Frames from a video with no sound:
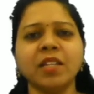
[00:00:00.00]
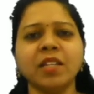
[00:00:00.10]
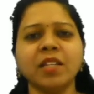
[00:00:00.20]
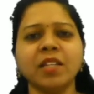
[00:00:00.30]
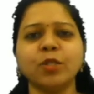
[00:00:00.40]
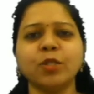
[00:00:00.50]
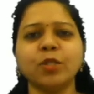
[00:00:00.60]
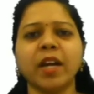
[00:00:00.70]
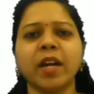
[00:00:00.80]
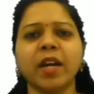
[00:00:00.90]
and
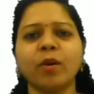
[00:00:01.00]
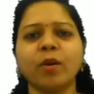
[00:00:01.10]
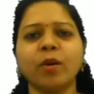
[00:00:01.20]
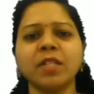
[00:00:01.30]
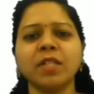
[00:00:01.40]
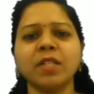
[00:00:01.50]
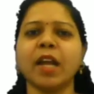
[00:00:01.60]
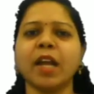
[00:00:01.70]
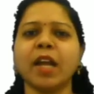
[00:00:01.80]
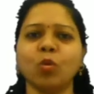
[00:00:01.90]
unsaturated
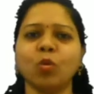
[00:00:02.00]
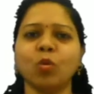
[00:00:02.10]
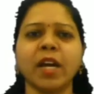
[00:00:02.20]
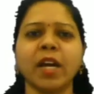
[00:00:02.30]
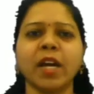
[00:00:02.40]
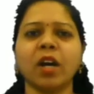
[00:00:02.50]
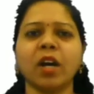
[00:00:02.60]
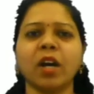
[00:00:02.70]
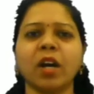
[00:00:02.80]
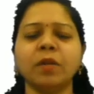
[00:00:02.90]
hydrocarbons are those
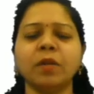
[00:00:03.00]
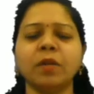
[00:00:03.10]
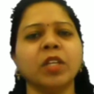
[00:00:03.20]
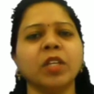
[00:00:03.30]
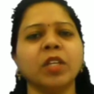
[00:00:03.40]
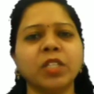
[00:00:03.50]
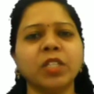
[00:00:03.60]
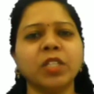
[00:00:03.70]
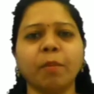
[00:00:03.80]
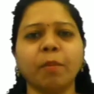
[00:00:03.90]
hydrocarbons
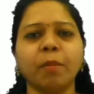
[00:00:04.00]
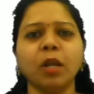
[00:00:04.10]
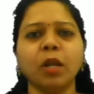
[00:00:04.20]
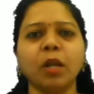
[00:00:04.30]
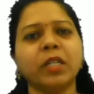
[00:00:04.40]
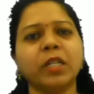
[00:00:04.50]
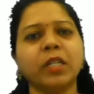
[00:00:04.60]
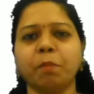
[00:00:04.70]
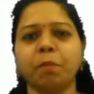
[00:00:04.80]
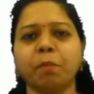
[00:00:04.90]
in which double
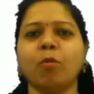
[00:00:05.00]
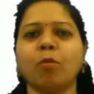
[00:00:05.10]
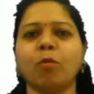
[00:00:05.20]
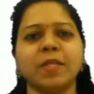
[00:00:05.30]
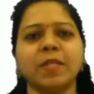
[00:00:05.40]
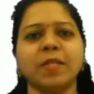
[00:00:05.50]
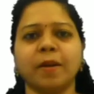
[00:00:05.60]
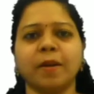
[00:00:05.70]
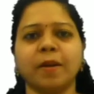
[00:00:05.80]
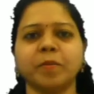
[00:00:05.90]
or triple
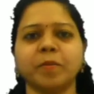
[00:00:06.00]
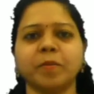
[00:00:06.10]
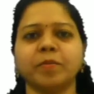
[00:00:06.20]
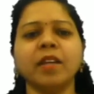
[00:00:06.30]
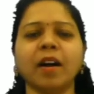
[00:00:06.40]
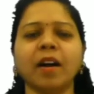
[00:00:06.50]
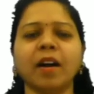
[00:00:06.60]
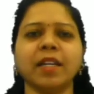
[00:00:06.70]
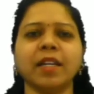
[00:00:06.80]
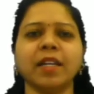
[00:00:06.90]
bond is there.
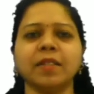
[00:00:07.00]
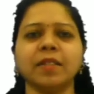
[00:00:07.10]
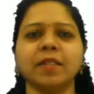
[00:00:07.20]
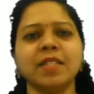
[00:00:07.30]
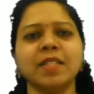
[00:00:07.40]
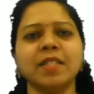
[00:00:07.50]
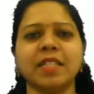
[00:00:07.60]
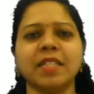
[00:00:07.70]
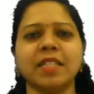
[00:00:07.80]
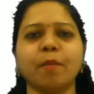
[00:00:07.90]
Here alkane
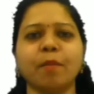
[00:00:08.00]
is the